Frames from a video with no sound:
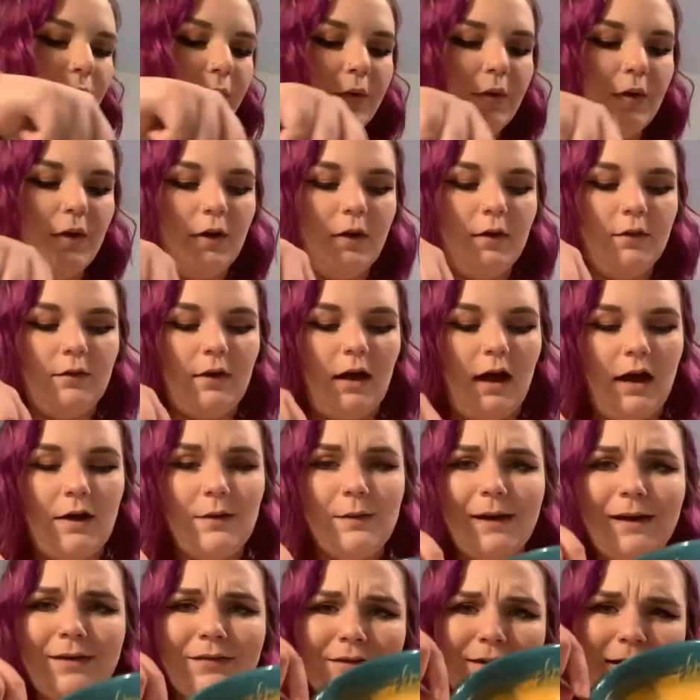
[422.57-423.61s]
Alright, we
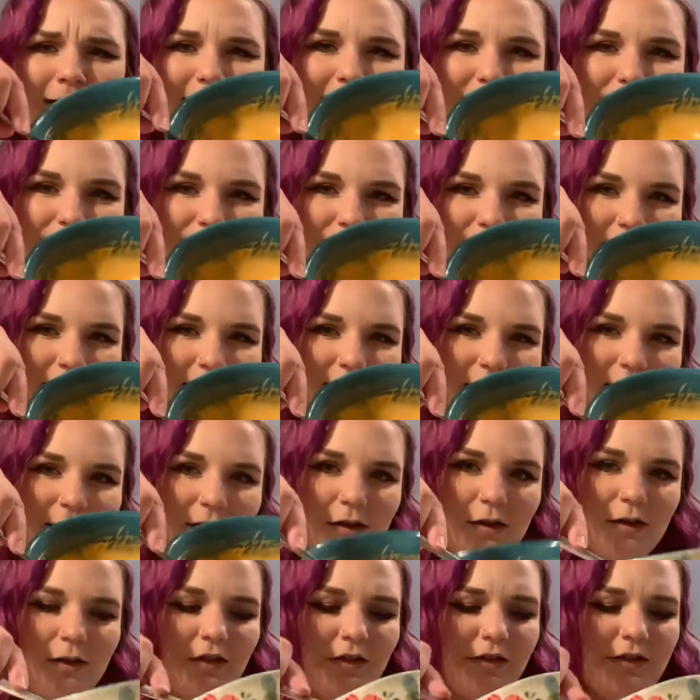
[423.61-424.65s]
have a nice little, like,
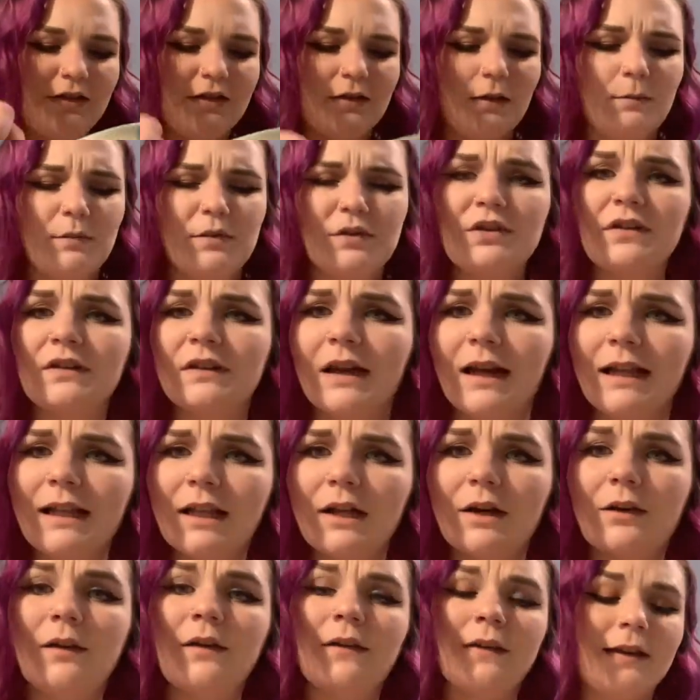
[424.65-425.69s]
it looks almost
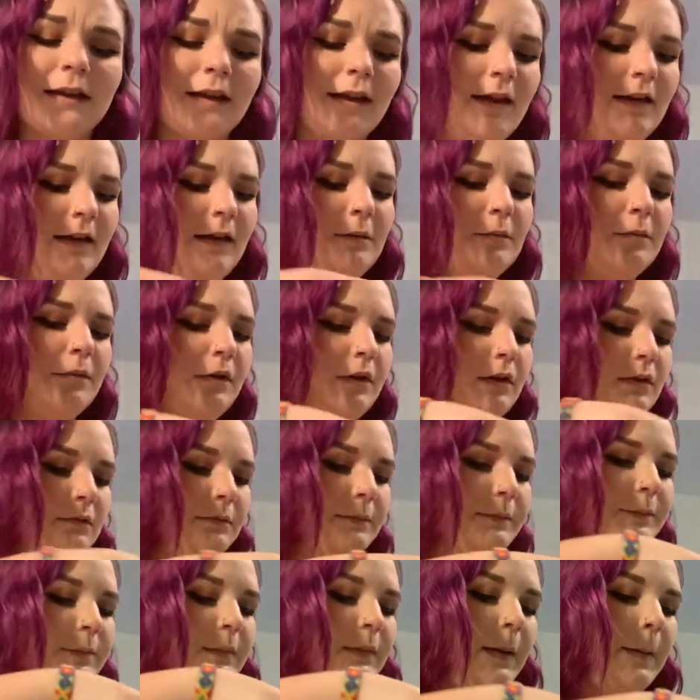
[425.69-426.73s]
yellow in the camera,
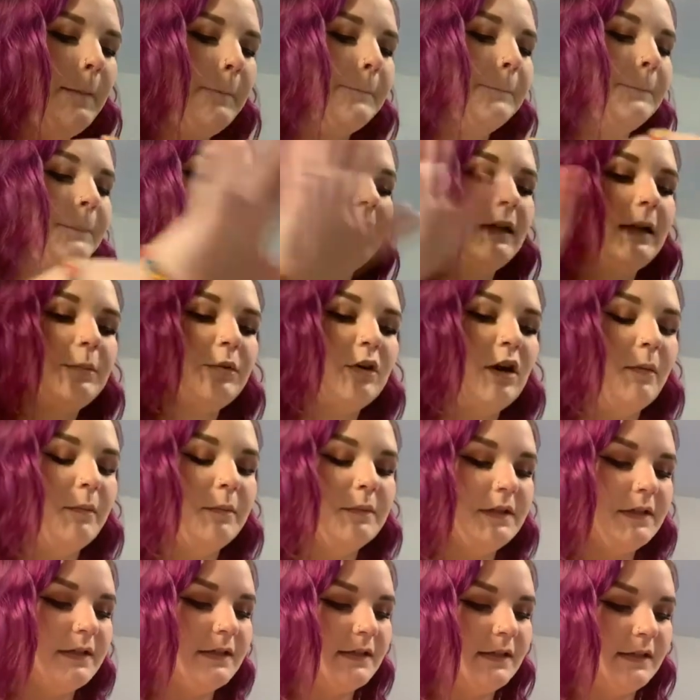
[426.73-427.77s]
but I
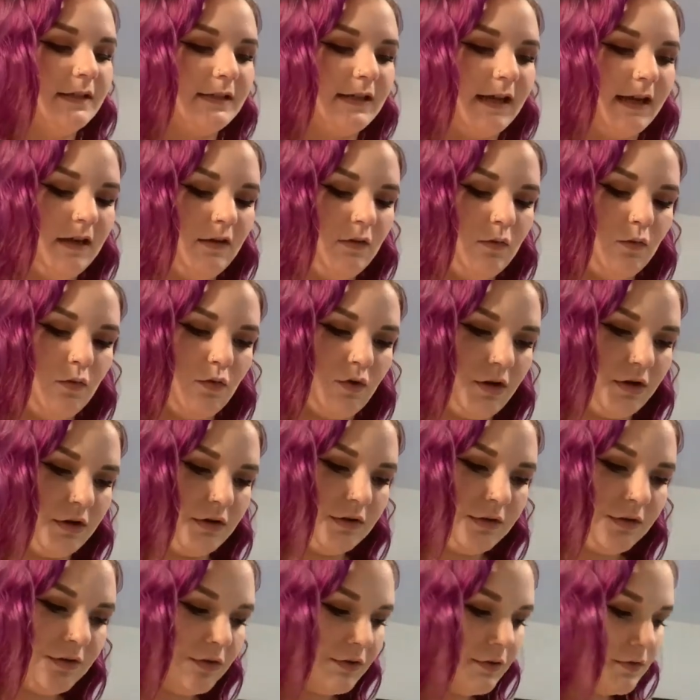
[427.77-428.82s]
promise it's like an
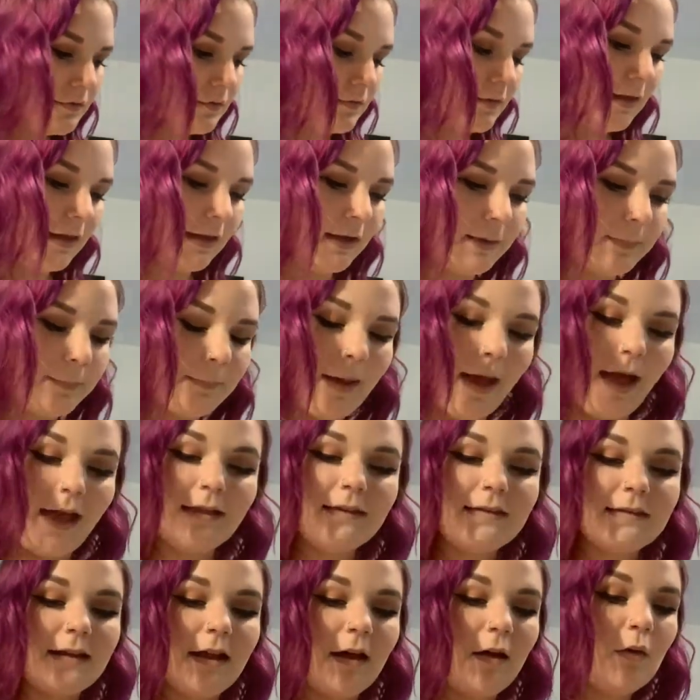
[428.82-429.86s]
orange, like a
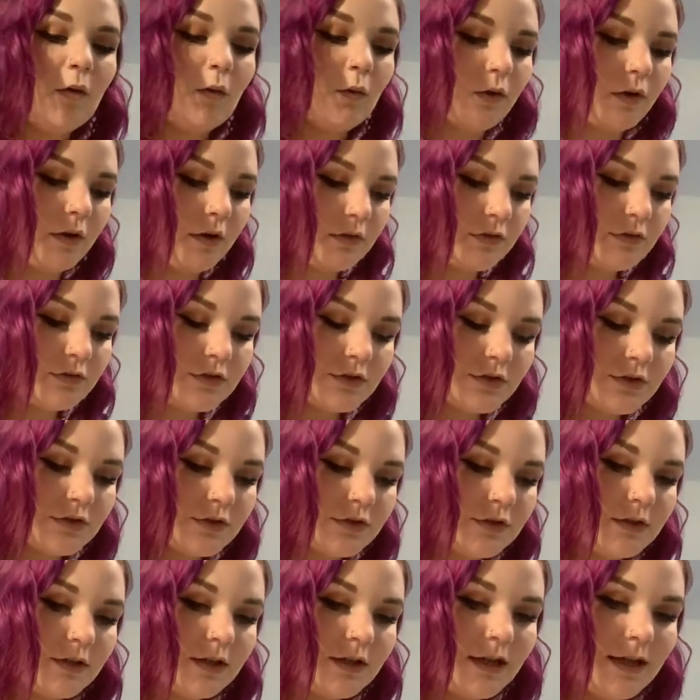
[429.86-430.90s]
pastel orange.
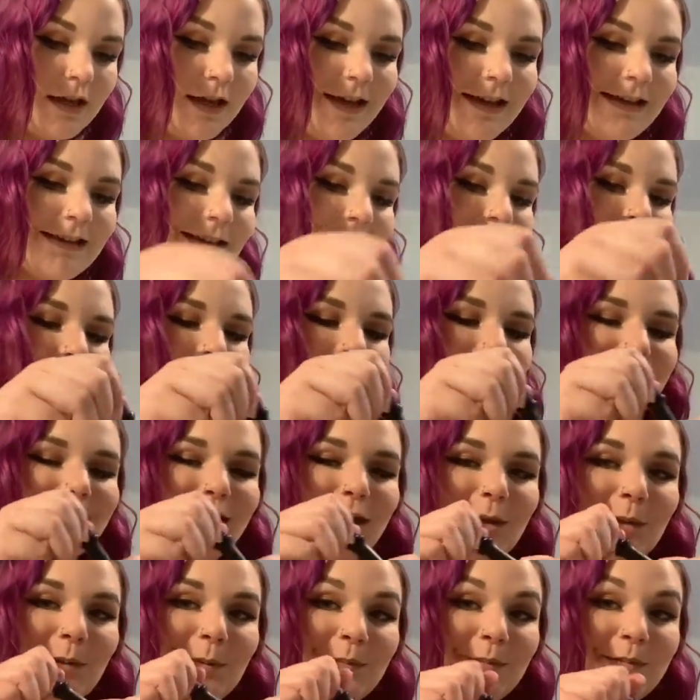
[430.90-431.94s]
And
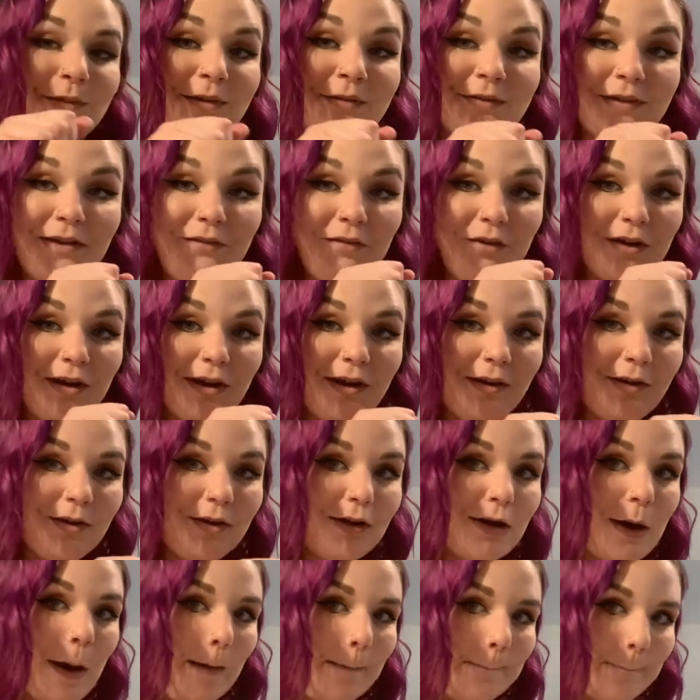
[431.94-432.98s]
now my favorite
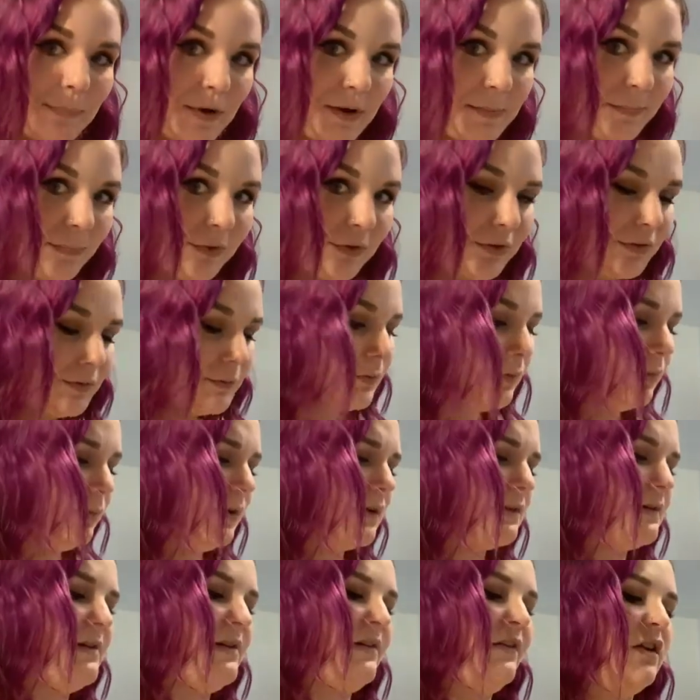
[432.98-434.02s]
color, purple. One
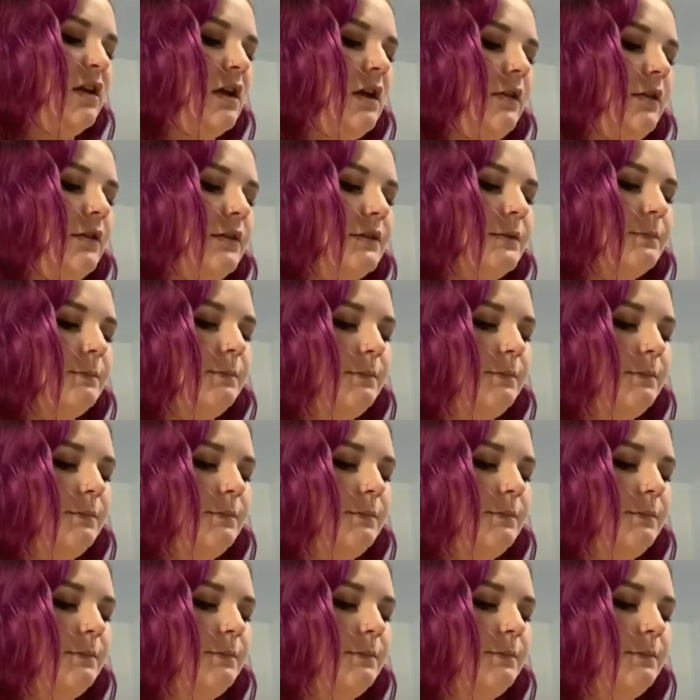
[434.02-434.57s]
of my favorite colors.